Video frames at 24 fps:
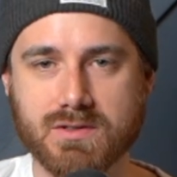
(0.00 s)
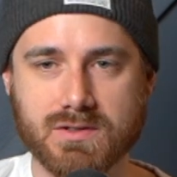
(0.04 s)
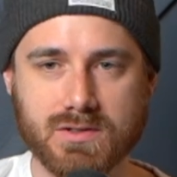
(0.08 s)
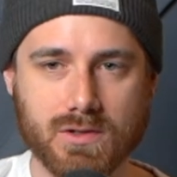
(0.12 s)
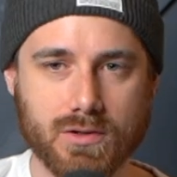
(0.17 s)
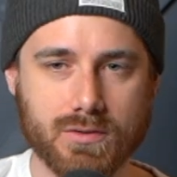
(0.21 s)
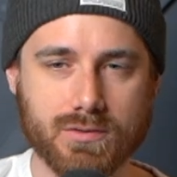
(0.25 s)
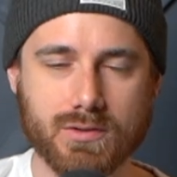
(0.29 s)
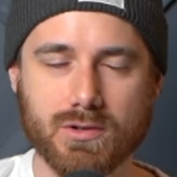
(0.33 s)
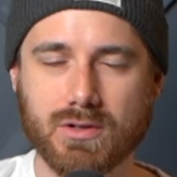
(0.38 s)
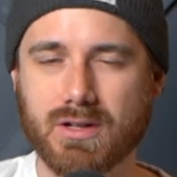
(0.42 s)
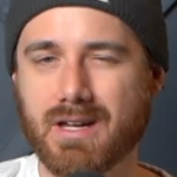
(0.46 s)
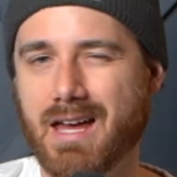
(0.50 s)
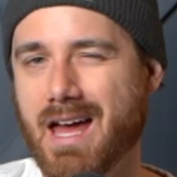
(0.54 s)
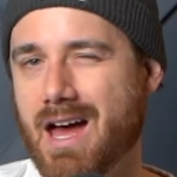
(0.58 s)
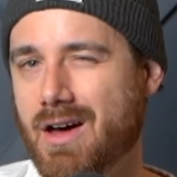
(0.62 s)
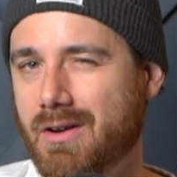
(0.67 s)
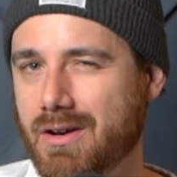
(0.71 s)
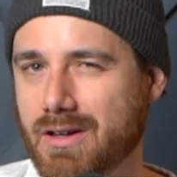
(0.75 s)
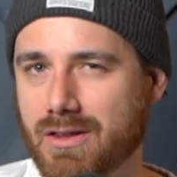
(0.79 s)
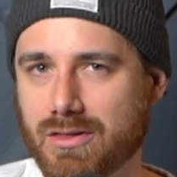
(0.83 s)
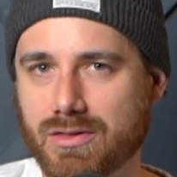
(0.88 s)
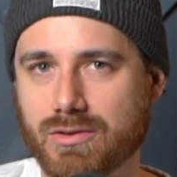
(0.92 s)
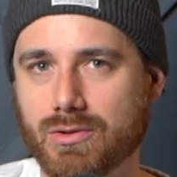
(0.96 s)
So if you're
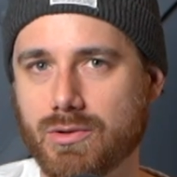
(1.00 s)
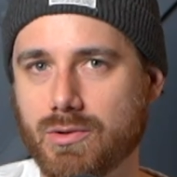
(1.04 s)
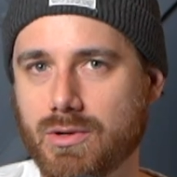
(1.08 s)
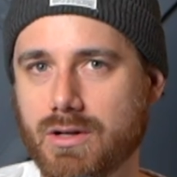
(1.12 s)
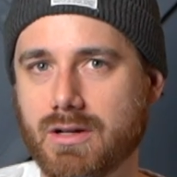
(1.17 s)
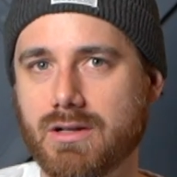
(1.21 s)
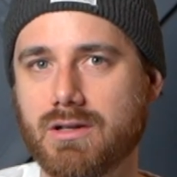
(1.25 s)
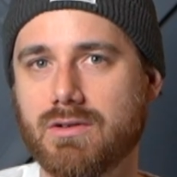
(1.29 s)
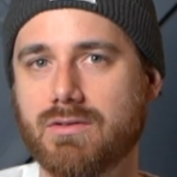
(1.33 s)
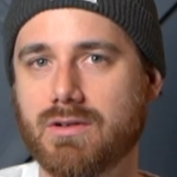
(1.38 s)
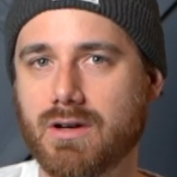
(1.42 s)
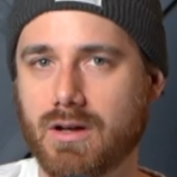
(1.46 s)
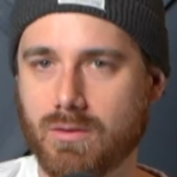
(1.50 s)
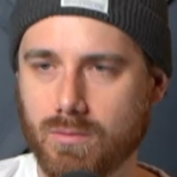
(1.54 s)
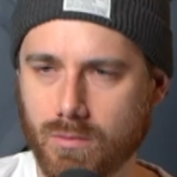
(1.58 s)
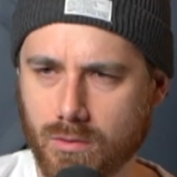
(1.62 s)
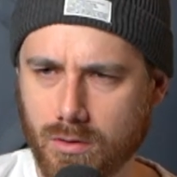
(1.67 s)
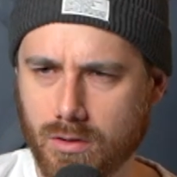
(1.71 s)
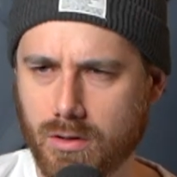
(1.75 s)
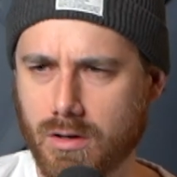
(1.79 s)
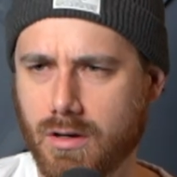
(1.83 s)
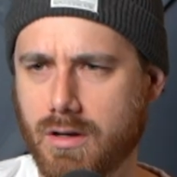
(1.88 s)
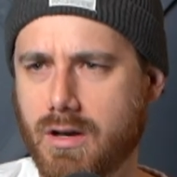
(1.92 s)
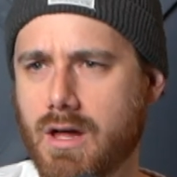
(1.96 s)
counting through it and you've got
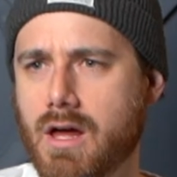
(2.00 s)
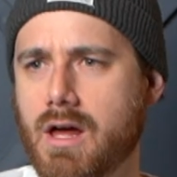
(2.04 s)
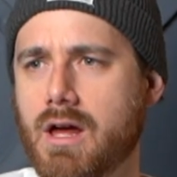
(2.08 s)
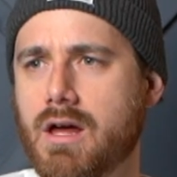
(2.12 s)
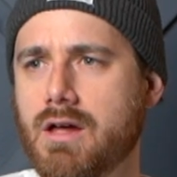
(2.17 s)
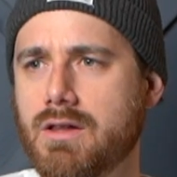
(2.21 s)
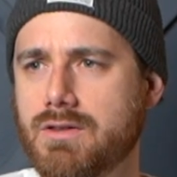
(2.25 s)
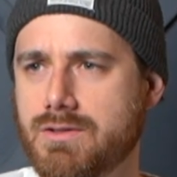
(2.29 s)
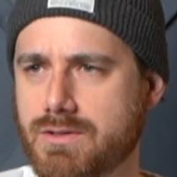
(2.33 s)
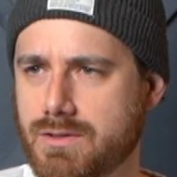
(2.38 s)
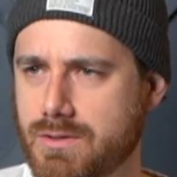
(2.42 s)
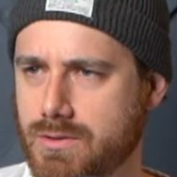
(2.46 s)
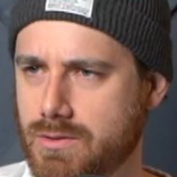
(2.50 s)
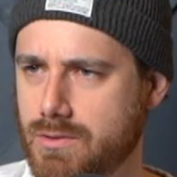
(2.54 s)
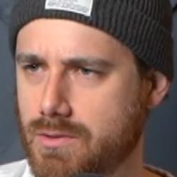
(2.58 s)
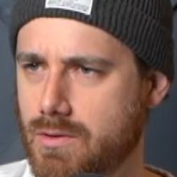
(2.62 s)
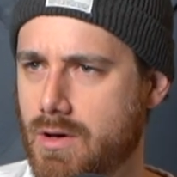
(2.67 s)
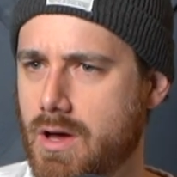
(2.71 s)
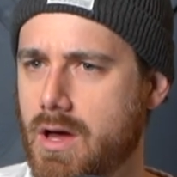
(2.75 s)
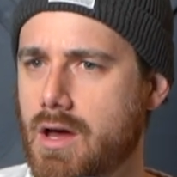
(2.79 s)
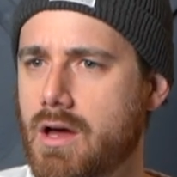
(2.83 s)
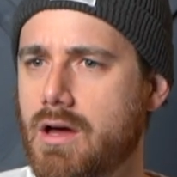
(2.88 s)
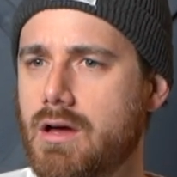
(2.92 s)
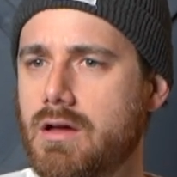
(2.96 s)
1, 2,
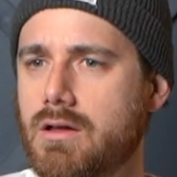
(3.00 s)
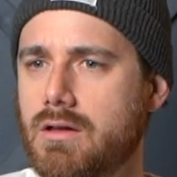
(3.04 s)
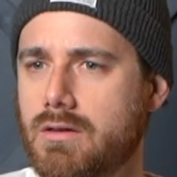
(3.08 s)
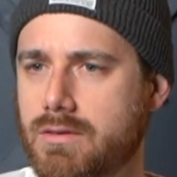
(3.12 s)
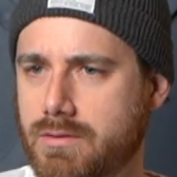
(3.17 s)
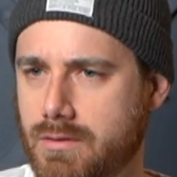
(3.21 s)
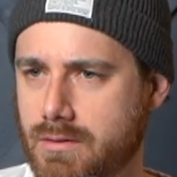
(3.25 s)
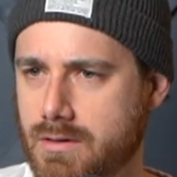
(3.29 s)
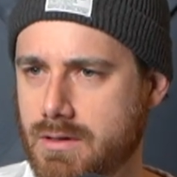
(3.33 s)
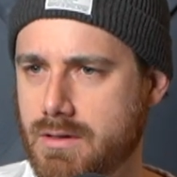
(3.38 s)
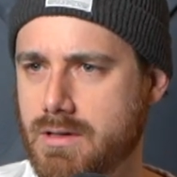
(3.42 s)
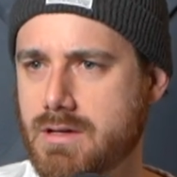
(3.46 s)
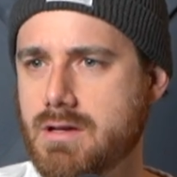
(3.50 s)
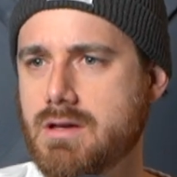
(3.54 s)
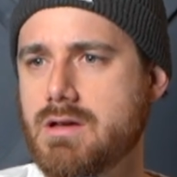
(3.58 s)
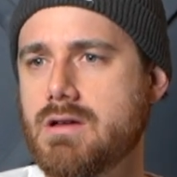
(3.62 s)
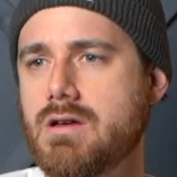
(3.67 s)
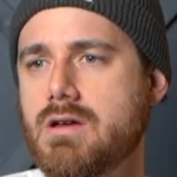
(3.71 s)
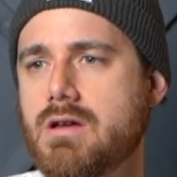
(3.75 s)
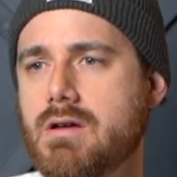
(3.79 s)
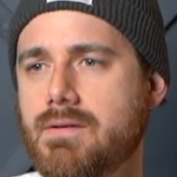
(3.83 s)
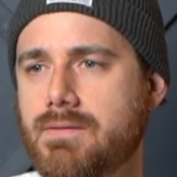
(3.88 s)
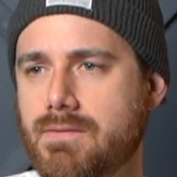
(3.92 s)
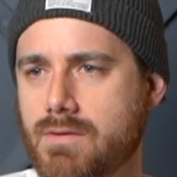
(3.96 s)

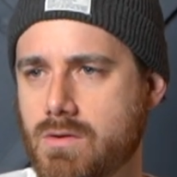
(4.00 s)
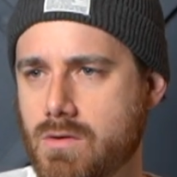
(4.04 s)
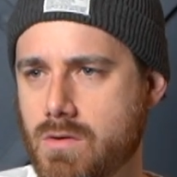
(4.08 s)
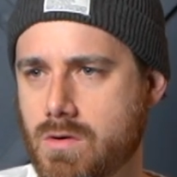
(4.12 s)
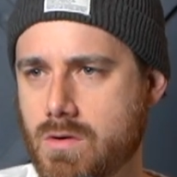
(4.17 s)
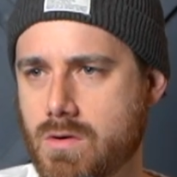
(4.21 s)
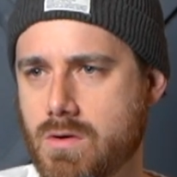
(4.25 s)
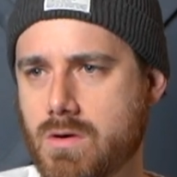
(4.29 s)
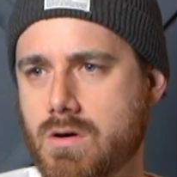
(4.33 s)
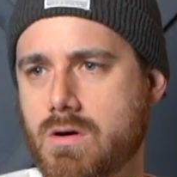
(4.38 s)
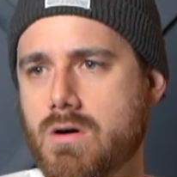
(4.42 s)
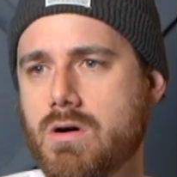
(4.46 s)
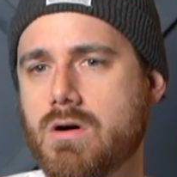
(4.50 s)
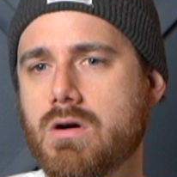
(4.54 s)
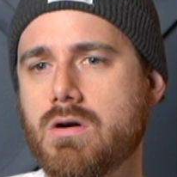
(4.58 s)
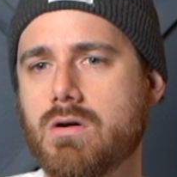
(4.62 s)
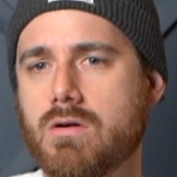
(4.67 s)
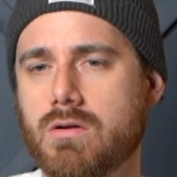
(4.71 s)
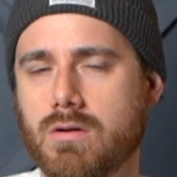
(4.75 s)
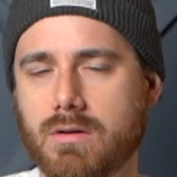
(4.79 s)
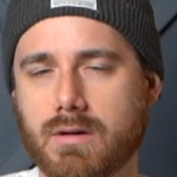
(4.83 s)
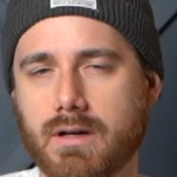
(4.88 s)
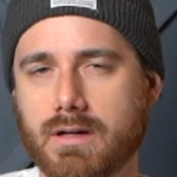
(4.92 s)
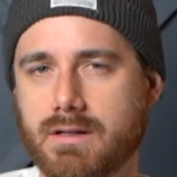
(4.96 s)
3,
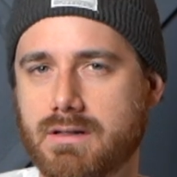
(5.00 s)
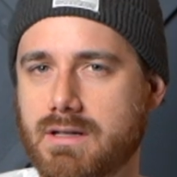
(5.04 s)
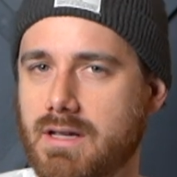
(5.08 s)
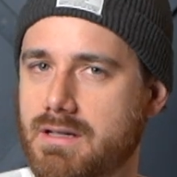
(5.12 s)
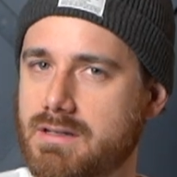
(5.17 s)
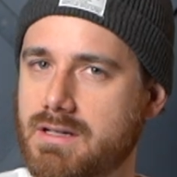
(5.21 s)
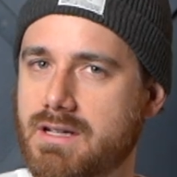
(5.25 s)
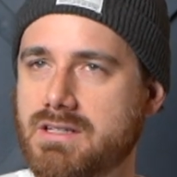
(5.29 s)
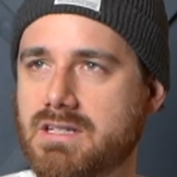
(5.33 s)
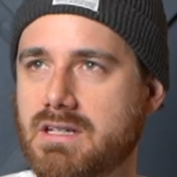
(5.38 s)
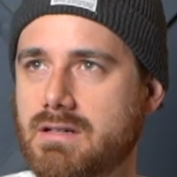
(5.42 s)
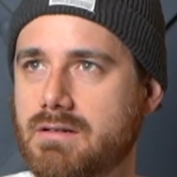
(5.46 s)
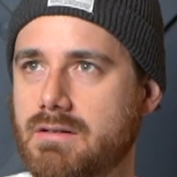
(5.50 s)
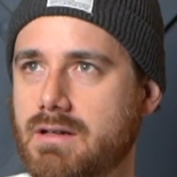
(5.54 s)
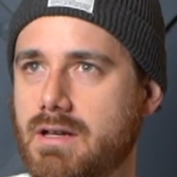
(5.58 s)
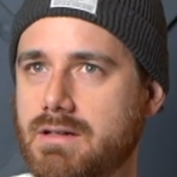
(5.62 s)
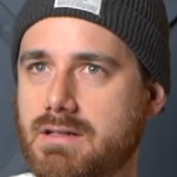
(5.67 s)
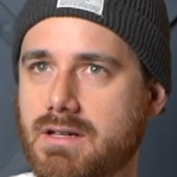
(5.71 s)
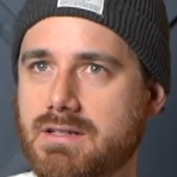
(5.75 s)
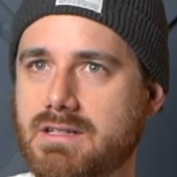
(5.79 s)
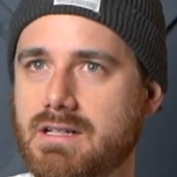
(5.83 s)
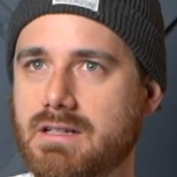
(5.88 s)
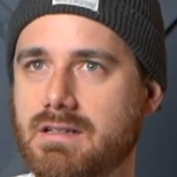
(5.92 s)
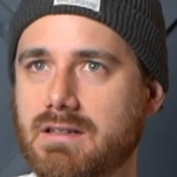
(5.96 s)
4, it
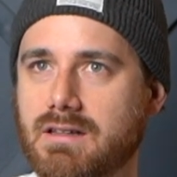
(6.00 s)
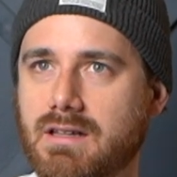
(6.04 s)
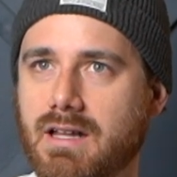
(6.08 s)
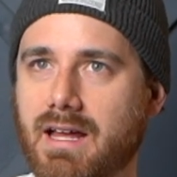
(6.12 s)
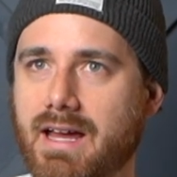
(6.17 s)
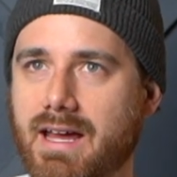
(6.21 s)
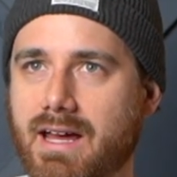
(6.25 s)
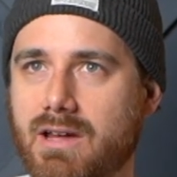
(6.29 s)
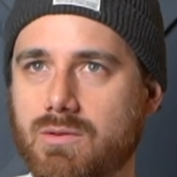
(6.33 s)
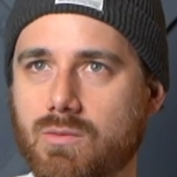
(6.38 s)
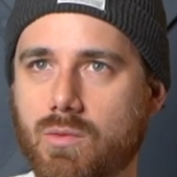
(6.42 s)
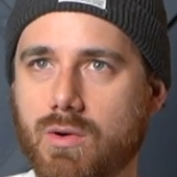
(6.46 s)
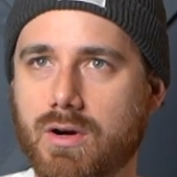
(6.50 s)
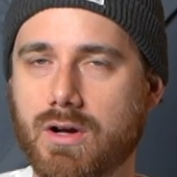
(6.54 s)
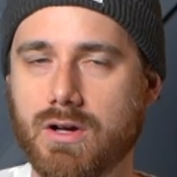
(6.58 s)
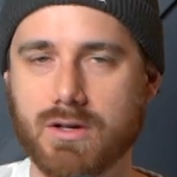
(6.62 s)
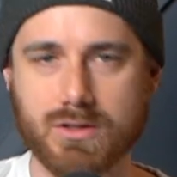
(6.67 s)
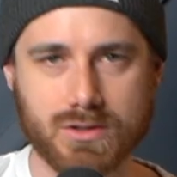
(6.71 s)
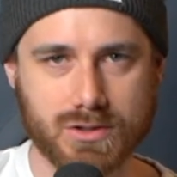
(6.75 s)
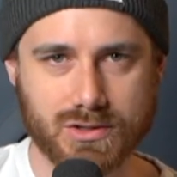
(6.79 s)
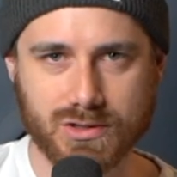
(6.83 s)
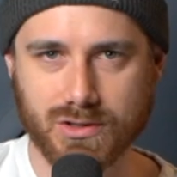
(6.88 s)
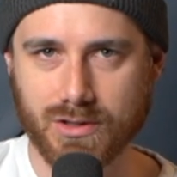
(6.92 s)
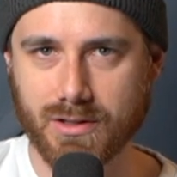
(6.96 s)
doesn't land where
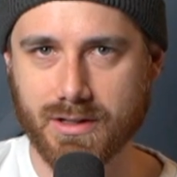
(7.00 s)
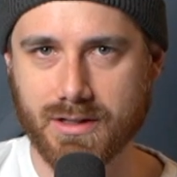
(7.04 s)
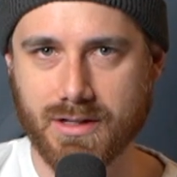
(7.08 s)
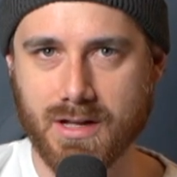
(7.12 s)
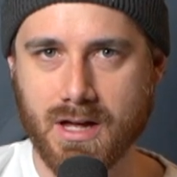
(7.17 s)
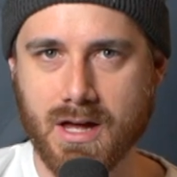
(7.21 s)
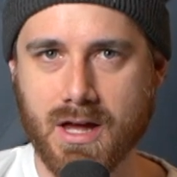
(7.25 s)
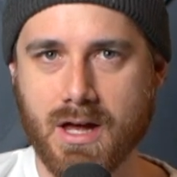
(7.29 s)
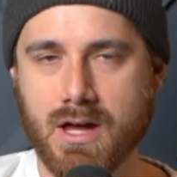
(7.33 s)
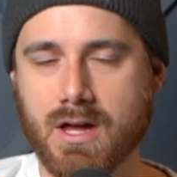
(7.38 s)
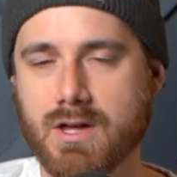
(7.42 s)
it should.